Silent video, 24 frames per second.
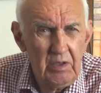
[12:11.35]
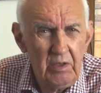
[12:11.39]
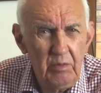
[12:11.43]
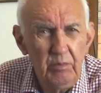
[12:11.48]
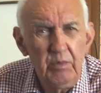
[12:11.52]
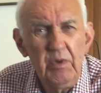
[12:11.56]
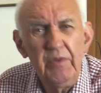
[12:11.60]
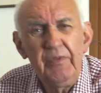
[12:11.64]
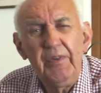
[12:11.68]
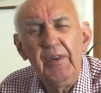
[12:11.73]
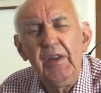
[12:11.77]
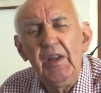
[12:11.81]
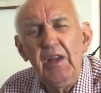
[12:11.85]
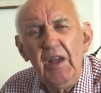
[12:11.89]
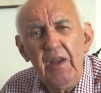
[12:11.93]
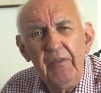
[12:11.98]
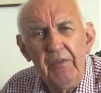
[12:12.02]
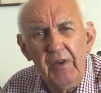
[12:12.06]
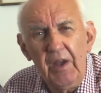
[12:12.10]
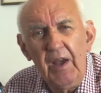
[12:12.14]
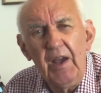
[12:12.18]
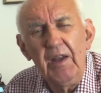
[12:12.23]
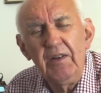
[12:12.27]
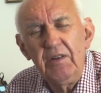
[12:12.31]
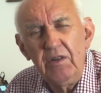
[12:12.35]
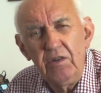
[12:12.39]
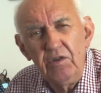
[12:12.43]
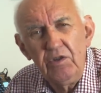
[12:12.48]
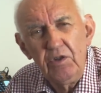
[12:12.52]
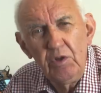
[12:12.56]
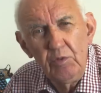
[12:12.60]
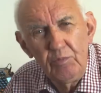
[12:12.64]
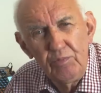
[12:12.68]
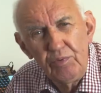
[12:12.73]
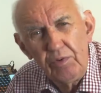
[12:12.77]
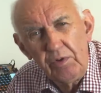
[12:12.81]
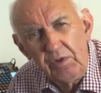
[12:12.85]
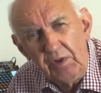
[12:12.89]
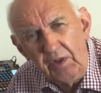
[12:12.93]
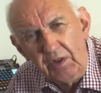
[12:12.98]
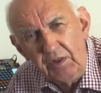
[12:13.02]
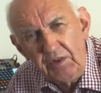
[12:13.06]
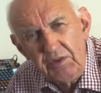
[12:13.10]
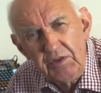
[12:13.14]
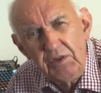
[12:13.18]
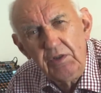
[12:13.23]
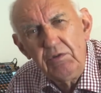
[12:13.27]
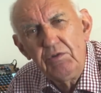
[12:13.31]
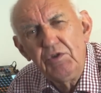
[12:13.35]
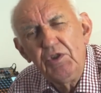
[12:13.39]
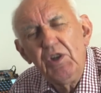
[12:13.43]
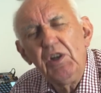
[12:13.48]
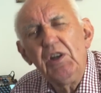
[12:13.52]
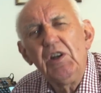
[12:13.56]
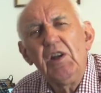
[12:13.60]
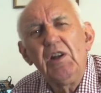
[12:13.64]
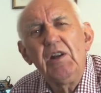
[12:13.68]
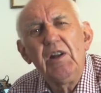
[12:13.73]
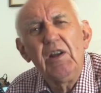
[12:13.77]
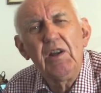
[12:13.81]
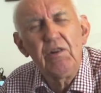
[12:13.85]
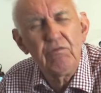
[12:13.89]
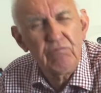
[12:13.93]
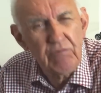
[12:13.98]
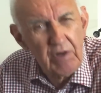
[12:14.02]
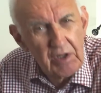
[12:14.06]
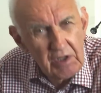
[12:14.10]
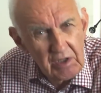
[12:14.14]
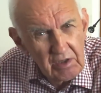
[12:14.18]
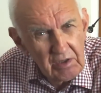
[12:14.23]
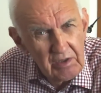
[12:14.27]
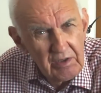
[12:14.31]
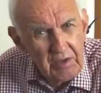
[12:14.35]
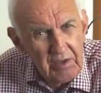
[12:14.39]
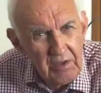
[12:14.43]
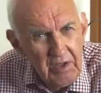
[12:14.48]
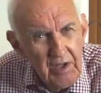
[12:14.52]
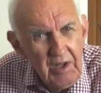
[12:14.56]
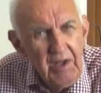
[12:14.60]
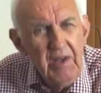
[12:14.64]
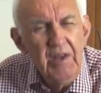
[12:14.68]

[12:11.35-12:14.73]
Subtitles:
and we're forever adding new products, so check it out regularly.